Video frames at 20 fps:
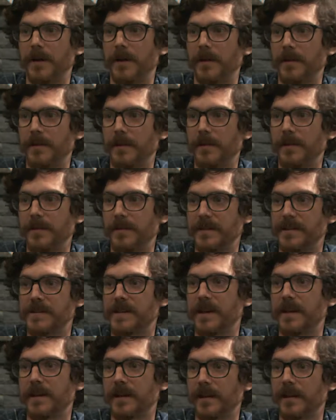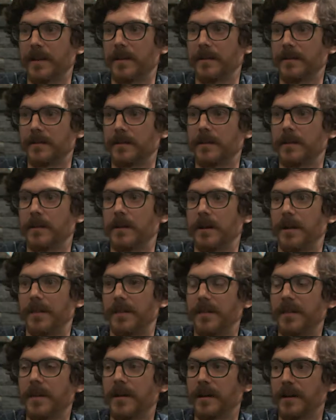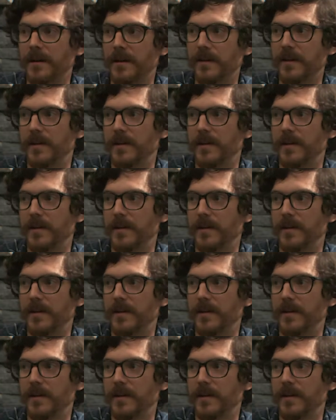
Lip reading: not designing it, I think,